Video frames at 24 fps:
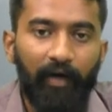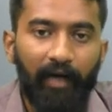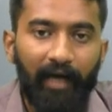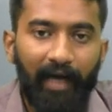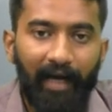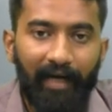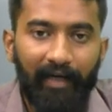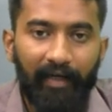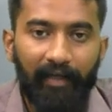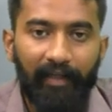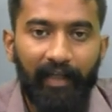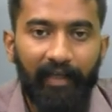
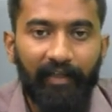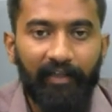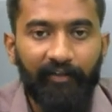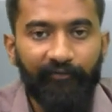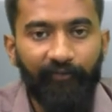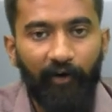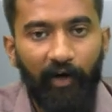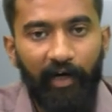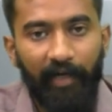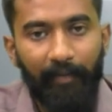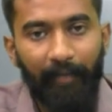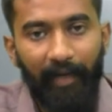and then the
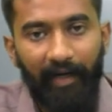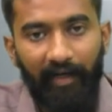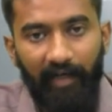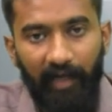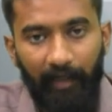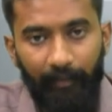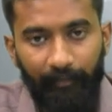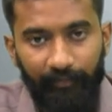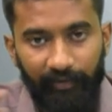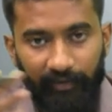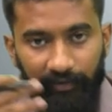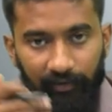foreign bank
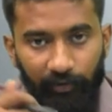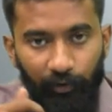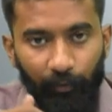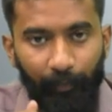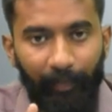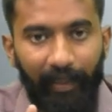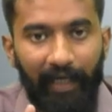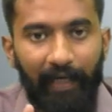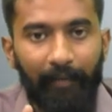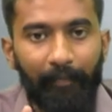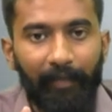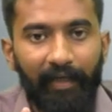comes to
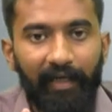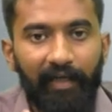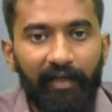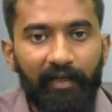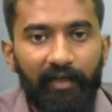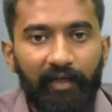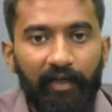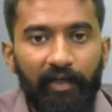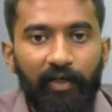PNB